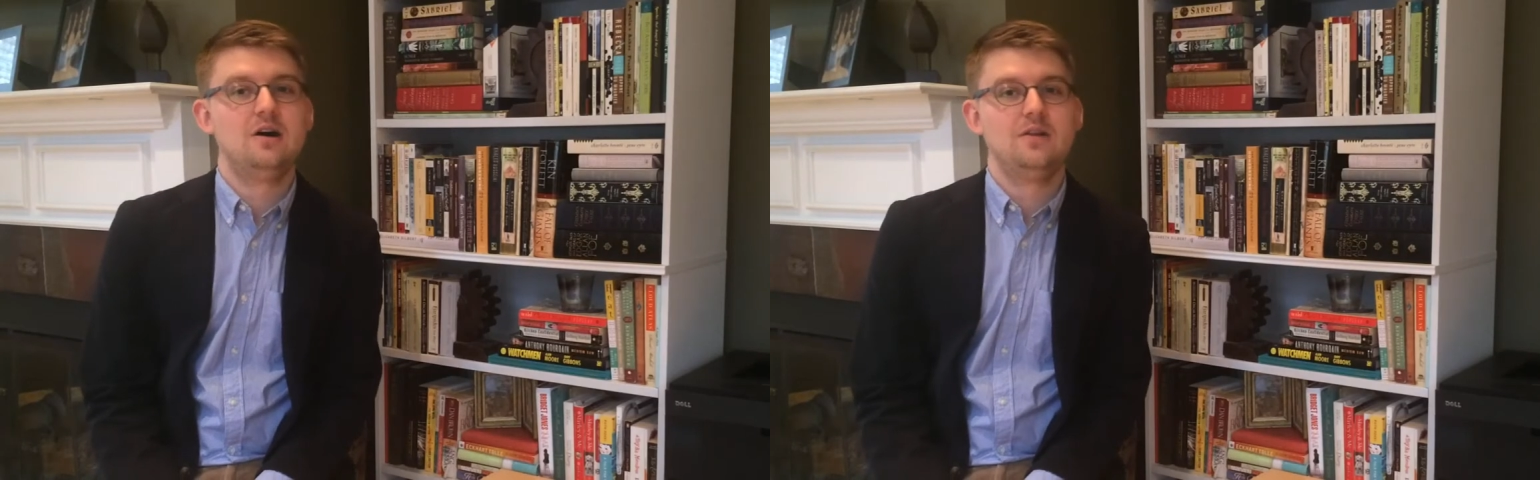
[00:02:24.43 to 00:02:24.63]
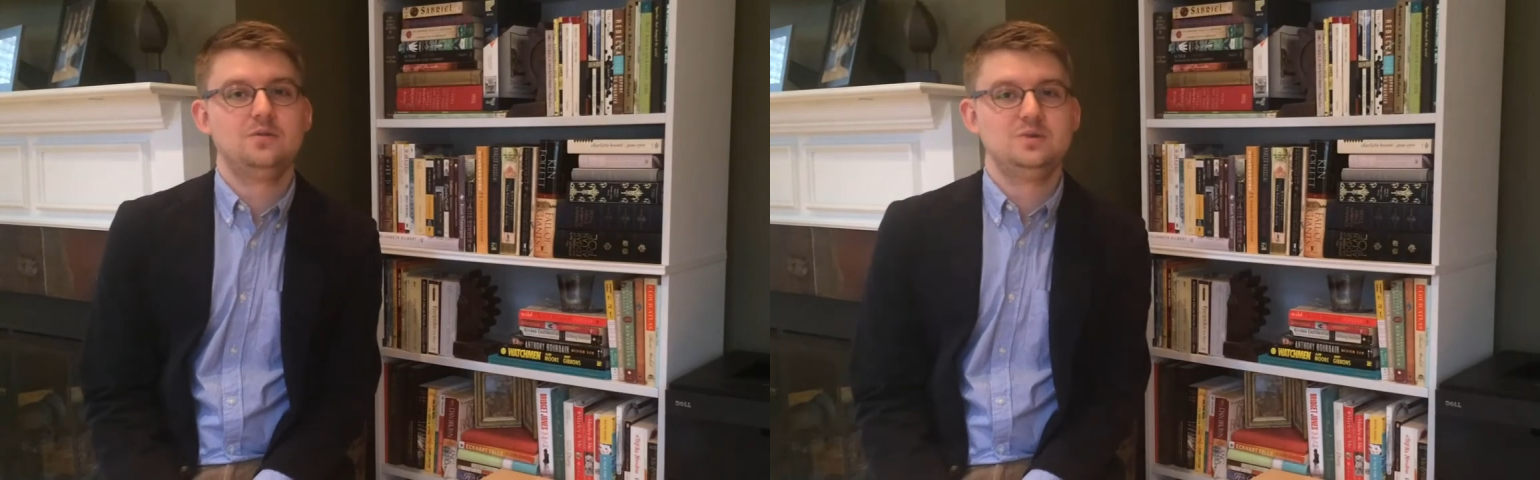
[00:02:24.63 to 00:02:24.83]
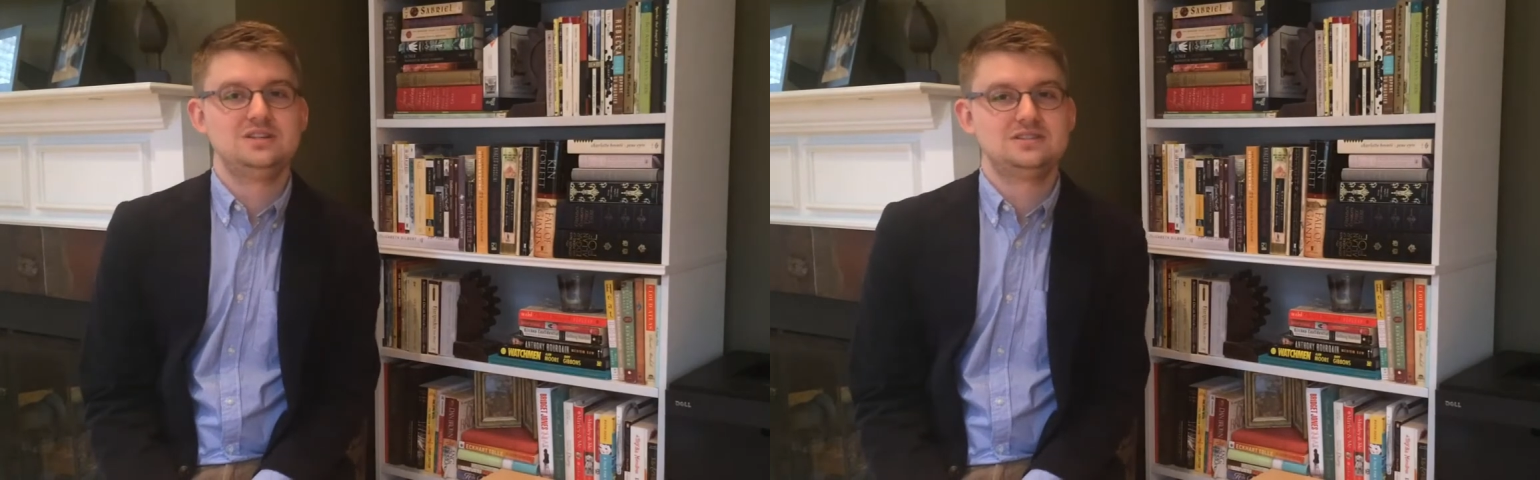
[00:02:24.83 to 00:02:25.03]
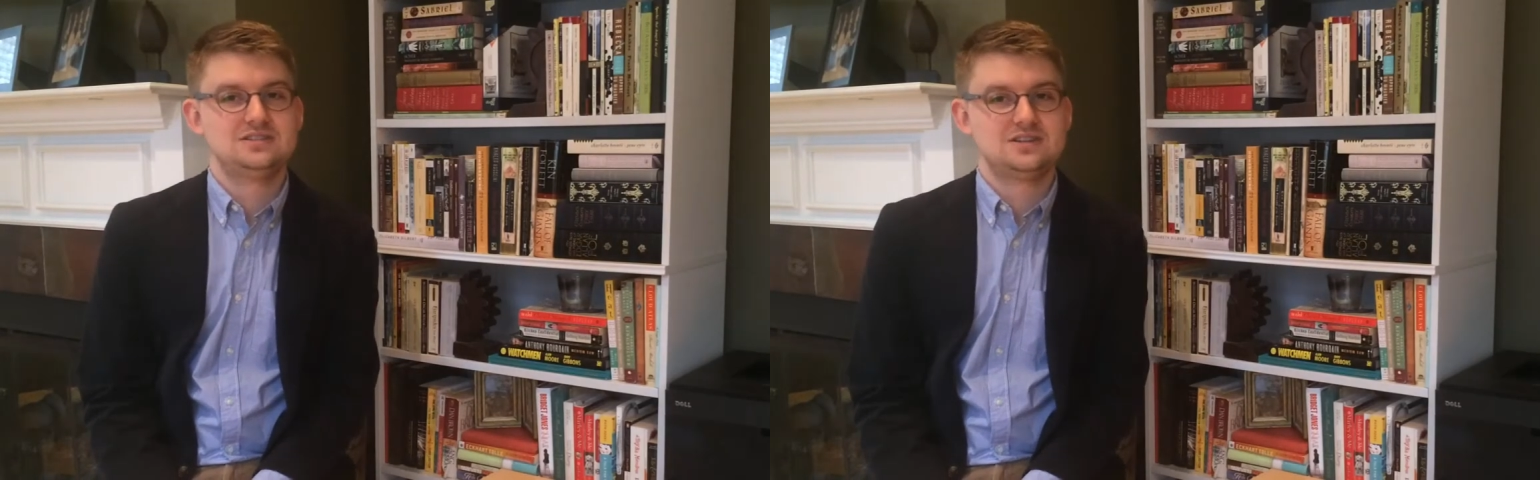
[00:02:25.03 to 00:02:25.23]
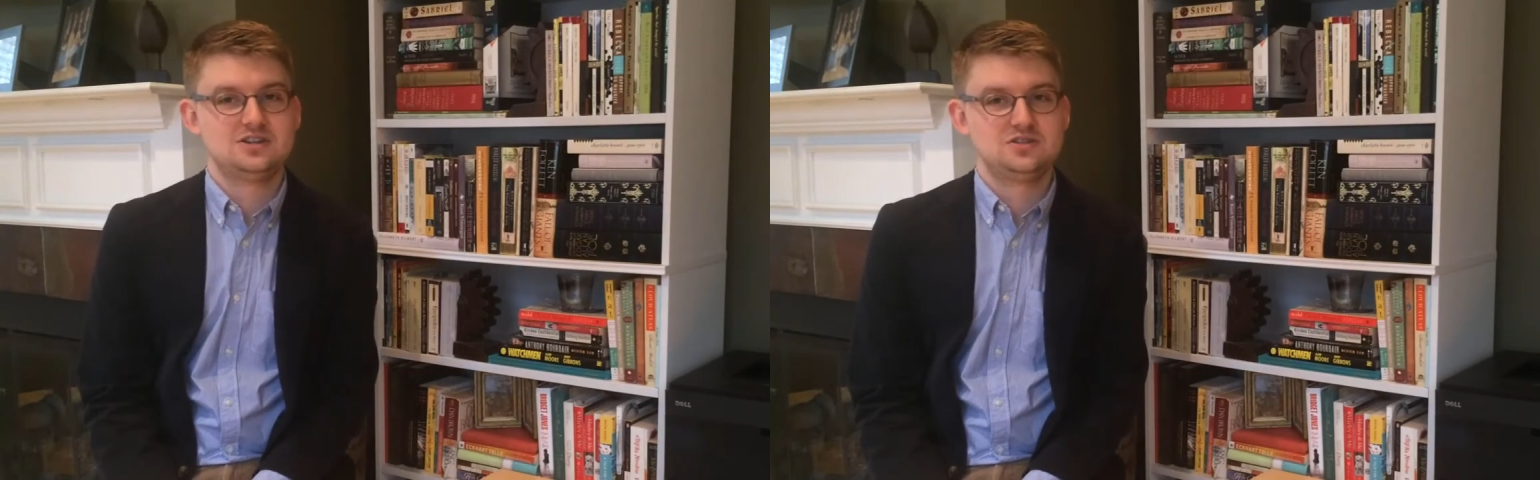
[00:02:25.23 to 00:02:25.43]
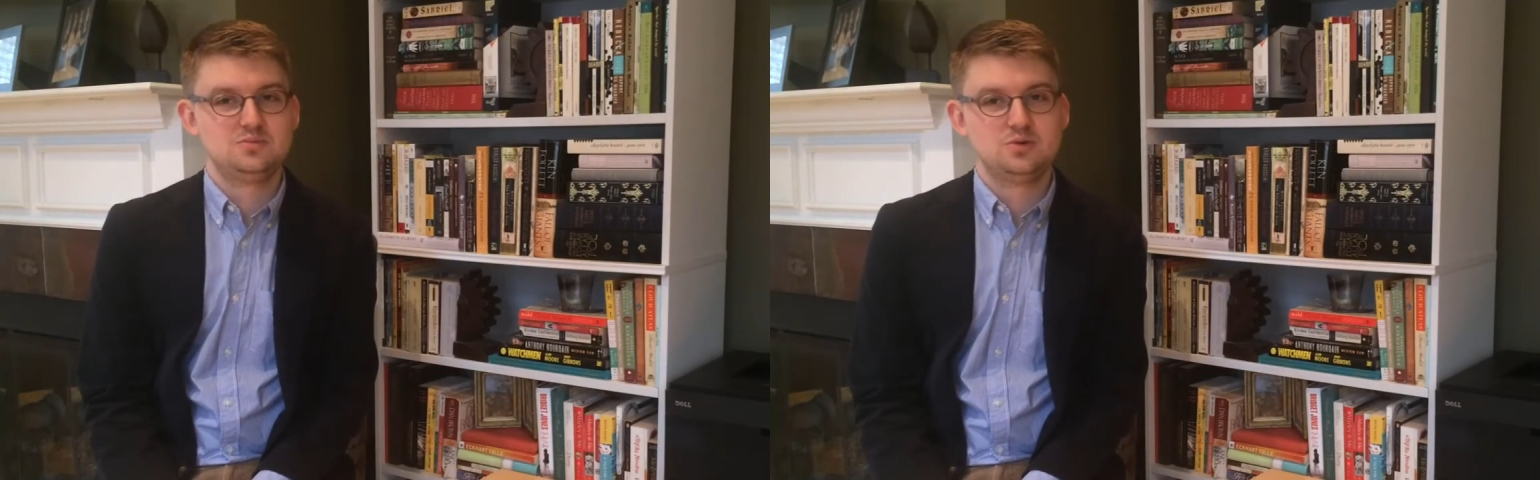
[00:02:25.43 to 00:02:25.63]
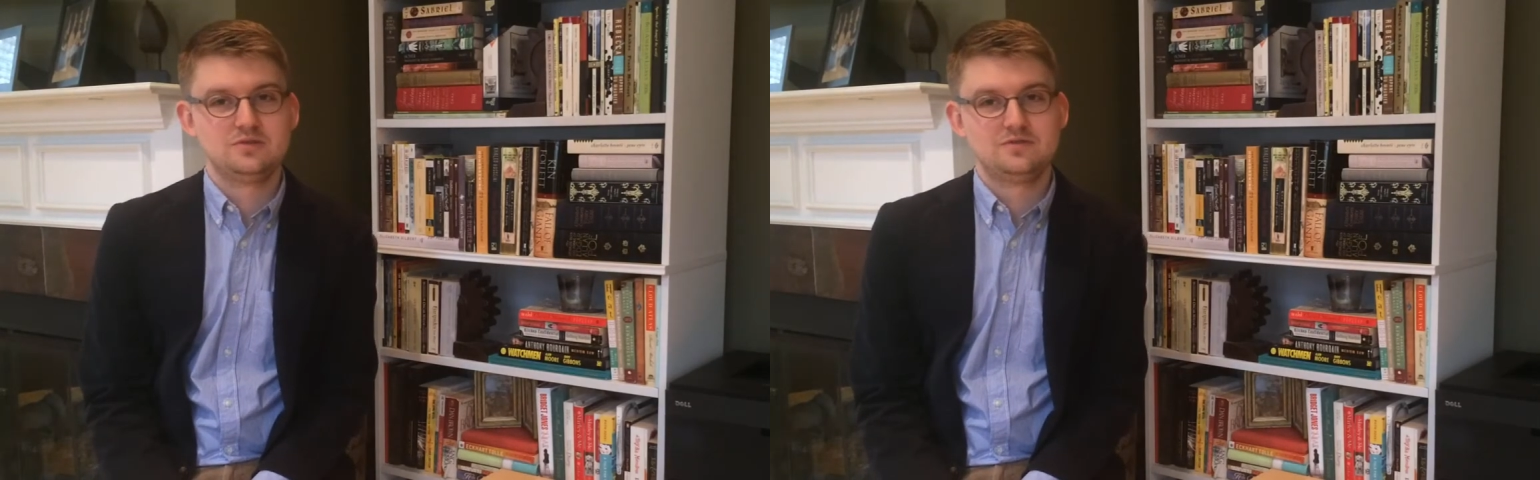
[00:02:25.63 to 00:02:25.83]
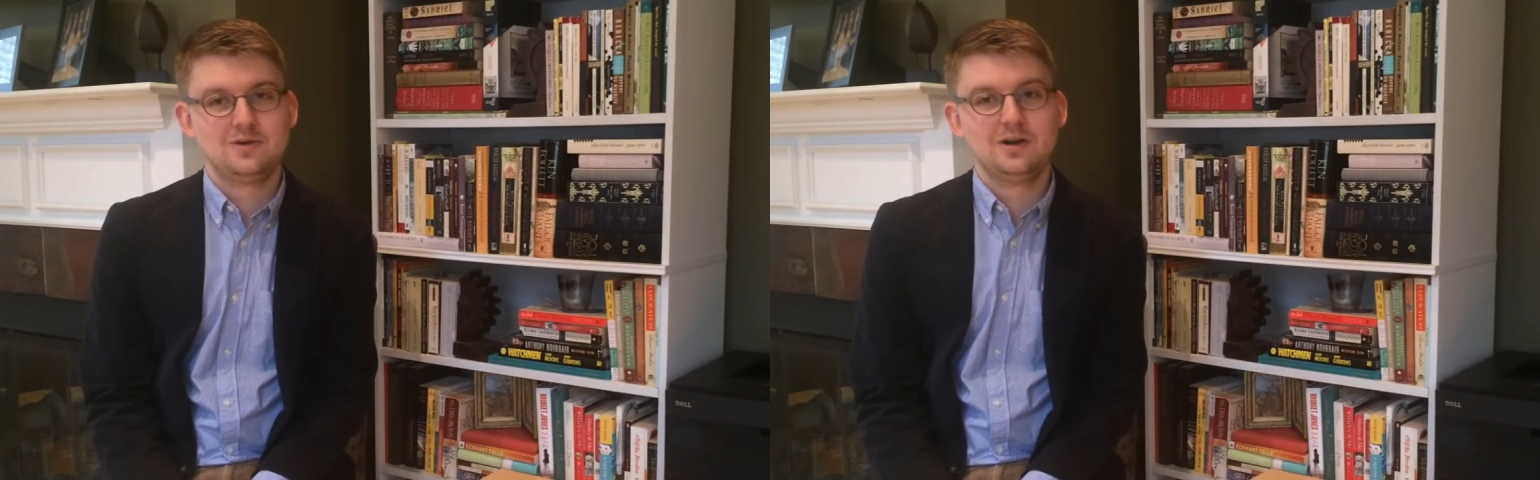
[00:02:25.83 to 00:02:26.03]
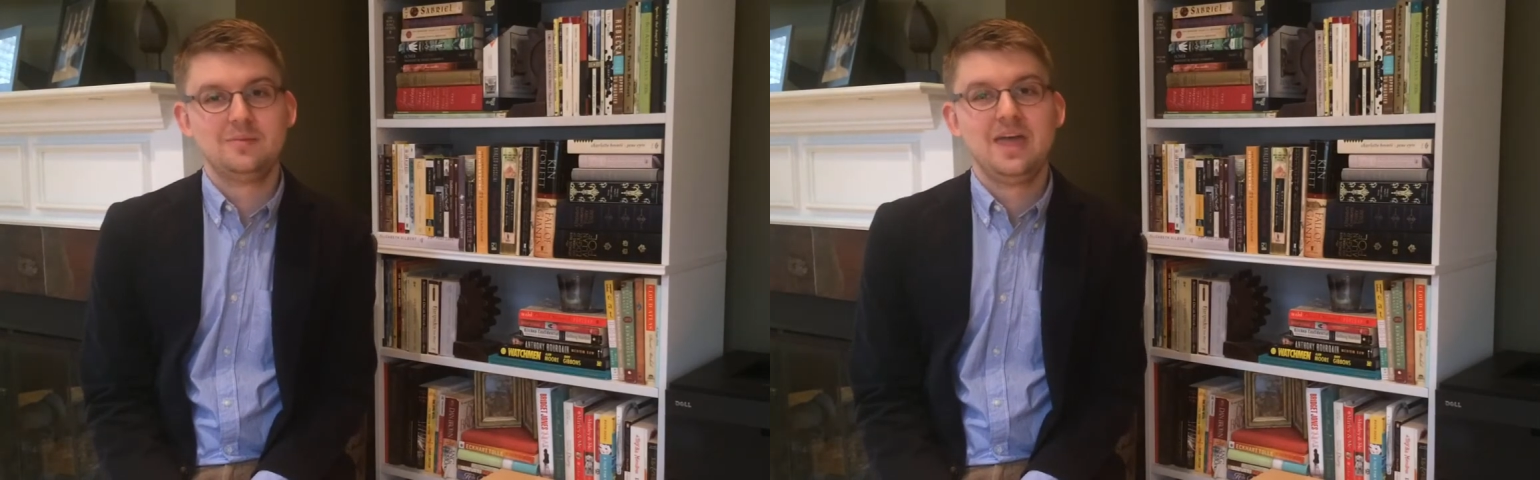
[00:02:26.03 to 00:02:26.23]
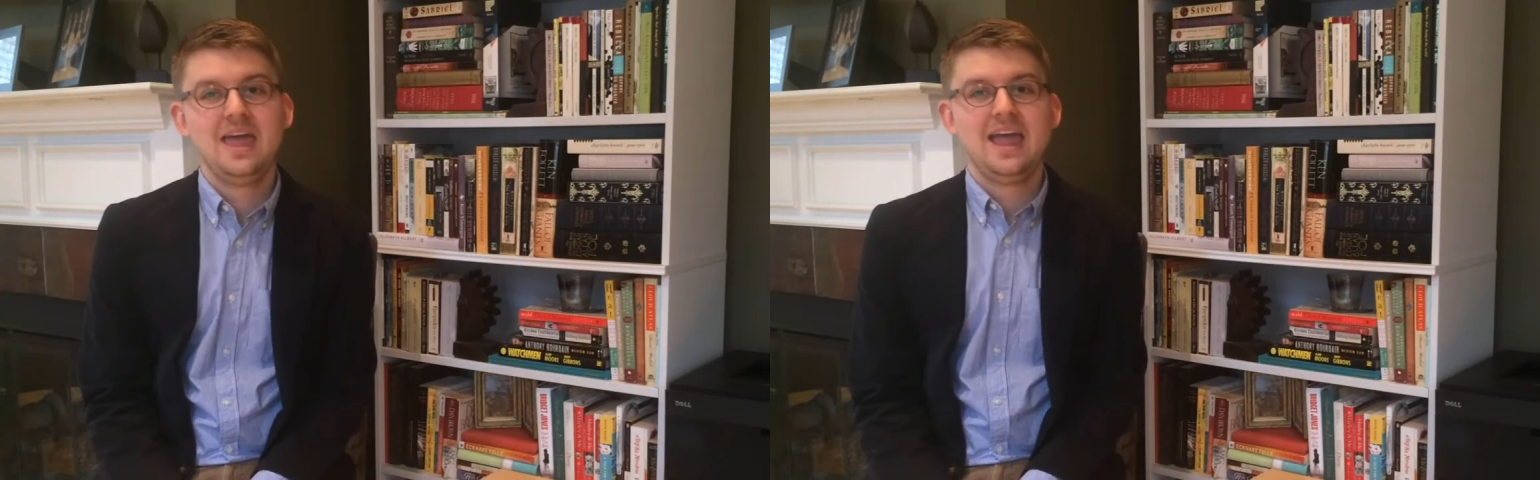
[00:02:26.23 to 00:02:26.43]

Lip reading: on the week's discussion board forum,